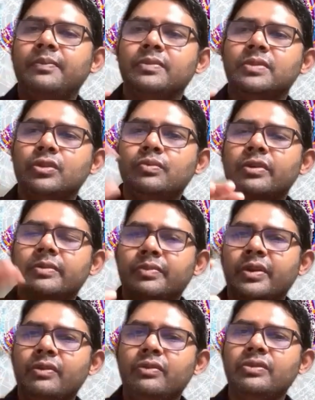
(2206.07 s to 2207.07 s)

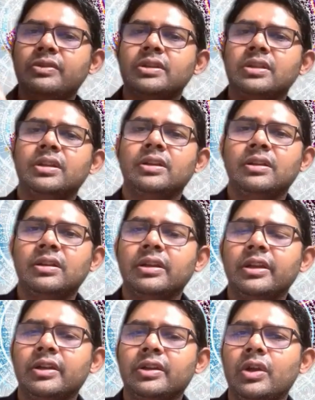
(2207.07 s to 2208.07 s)
superimposed
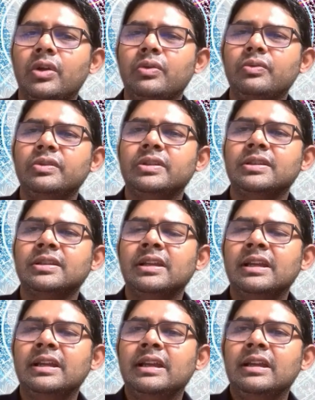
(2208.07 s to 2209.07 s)
codes,
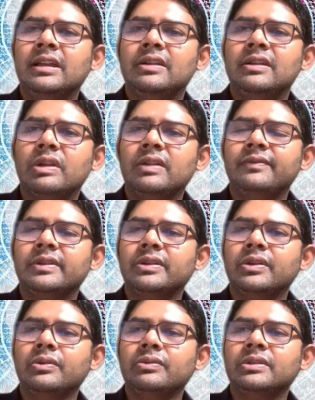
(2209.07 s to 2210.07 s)
relevant
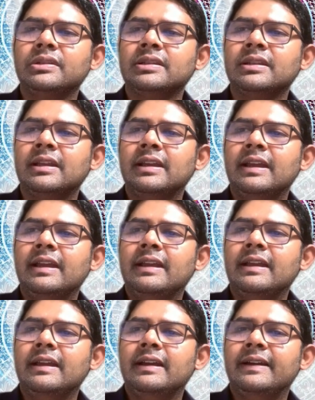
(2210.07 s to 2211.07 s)
codes,
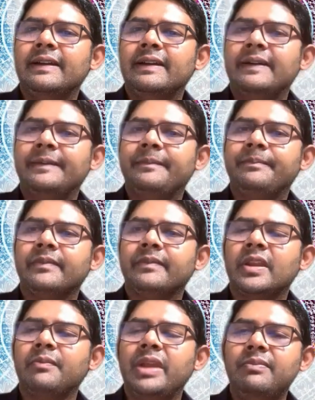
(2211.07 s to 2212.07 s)

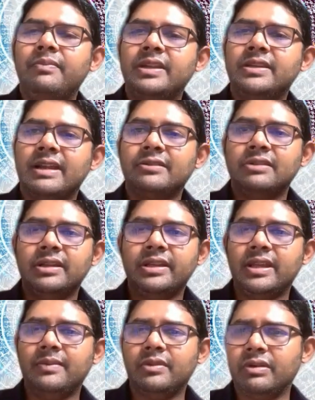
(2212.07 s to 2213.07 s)
the main picture actually
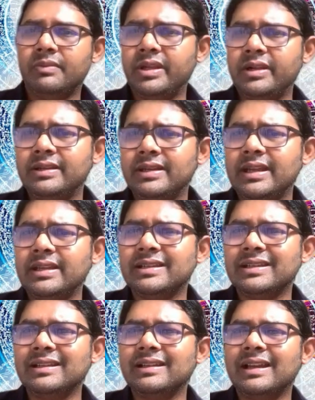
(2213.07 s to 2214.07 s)
came through a
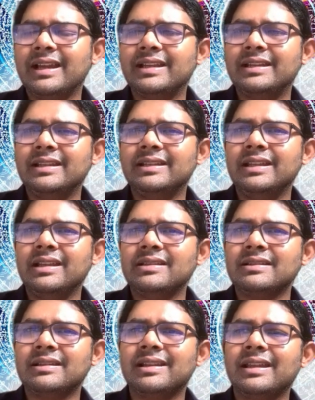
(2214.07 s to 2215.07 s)
meditation I did
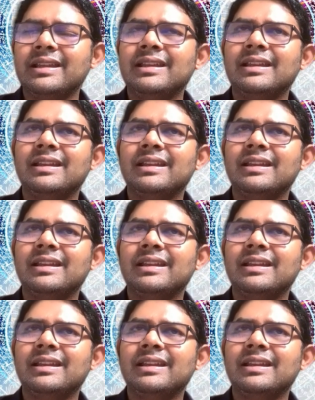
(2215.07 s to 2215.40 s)
yesterday,